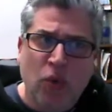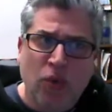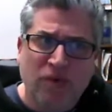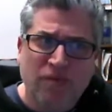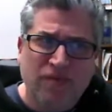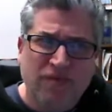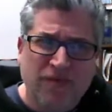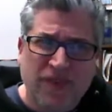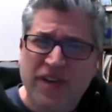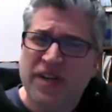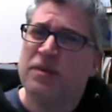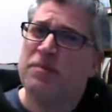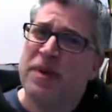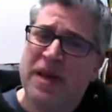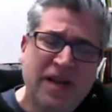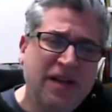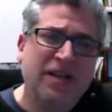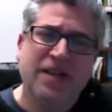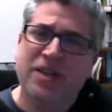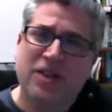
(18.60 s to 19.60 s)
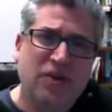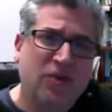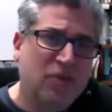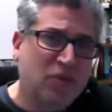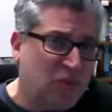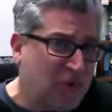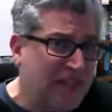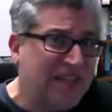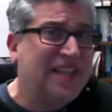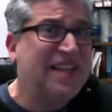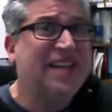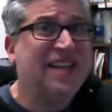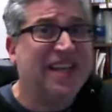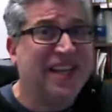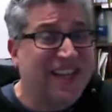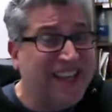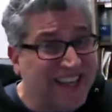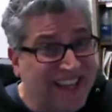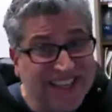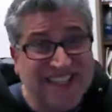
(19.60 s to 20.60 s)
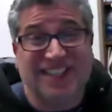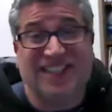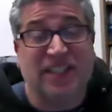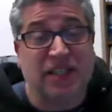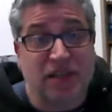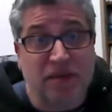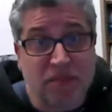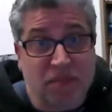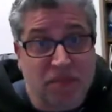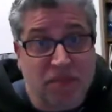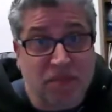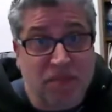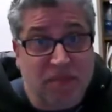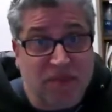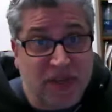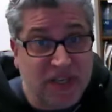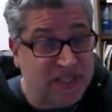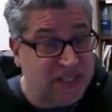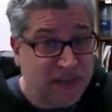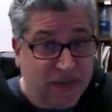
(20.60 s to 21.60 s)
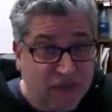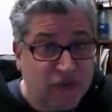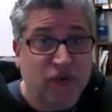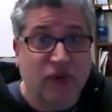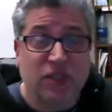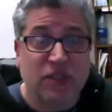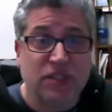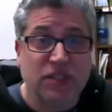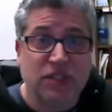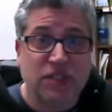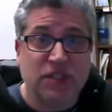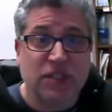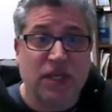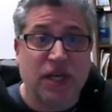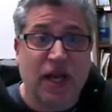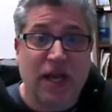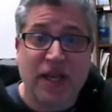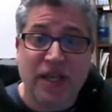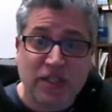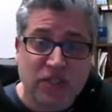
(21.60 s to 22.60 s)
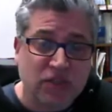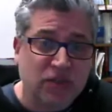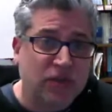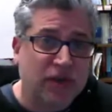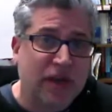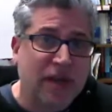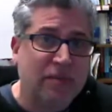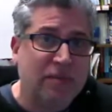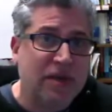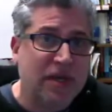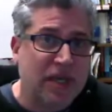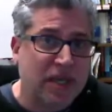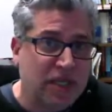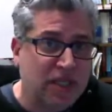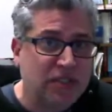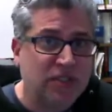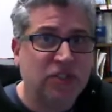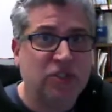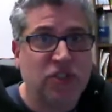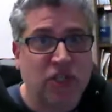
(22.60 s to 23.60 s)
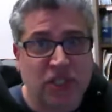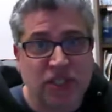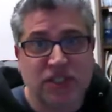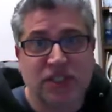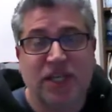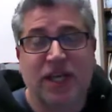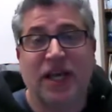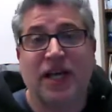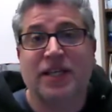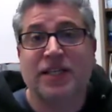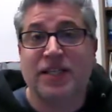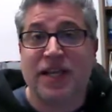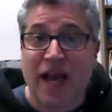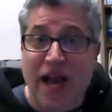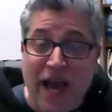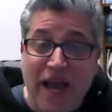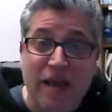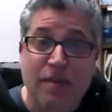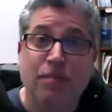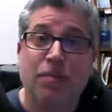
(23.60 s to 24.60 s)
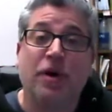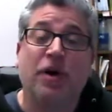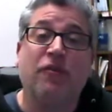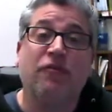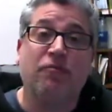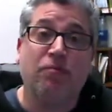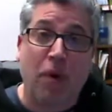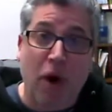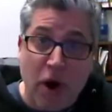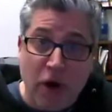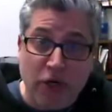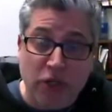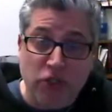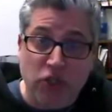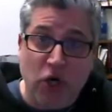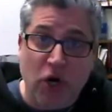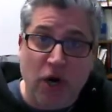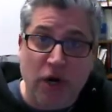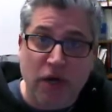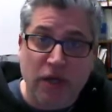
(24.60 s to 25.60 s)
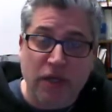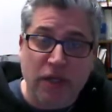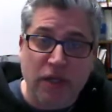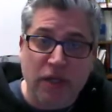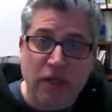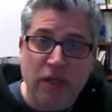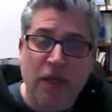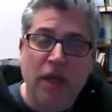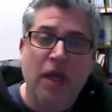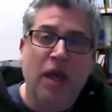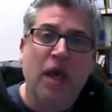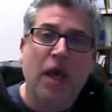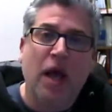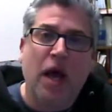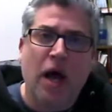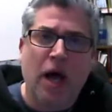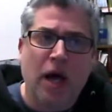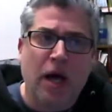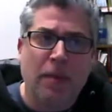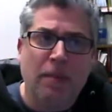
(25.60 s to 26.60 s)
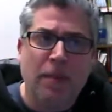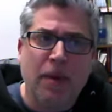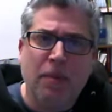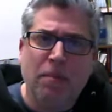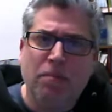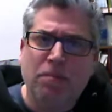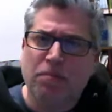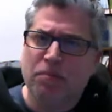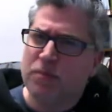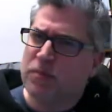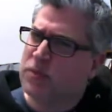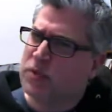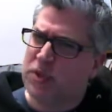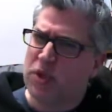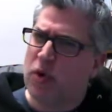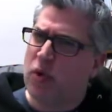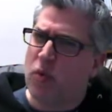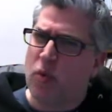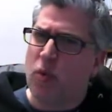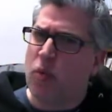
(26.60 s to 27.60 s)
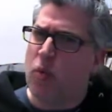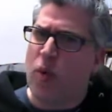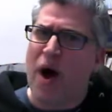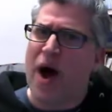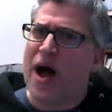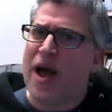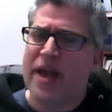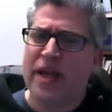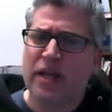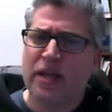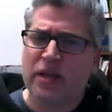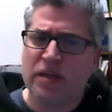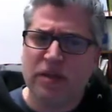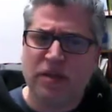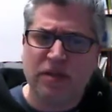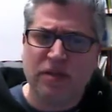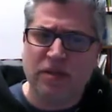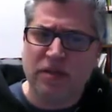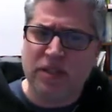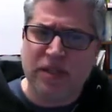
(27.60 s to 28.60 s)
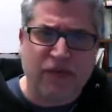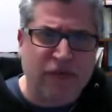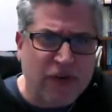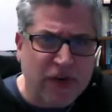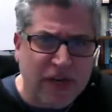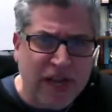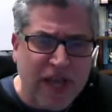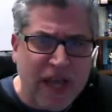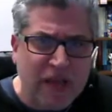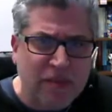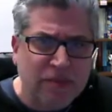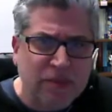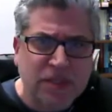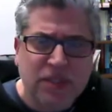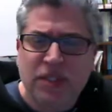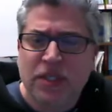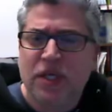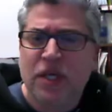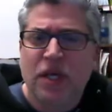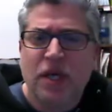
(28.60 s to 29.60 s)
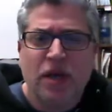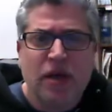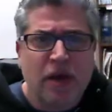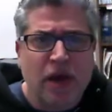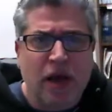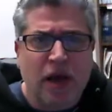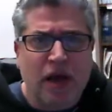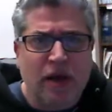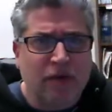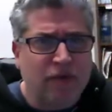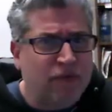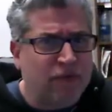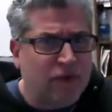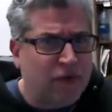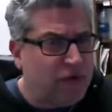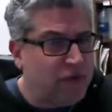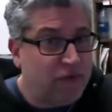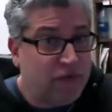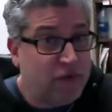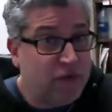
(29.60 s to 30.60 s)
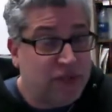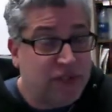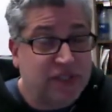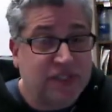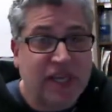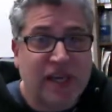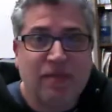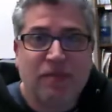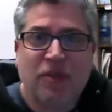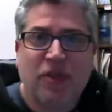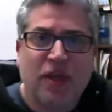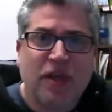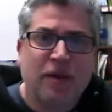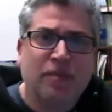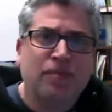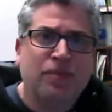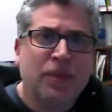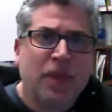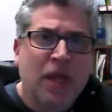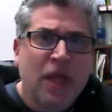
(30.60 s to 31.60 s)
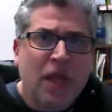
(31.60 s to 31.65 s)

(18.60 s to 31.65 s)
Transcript: Well, fundamentally, there really isn't a difference. A histogram is just a type of bar chart. Um, so why different names uh, for, for the same thing?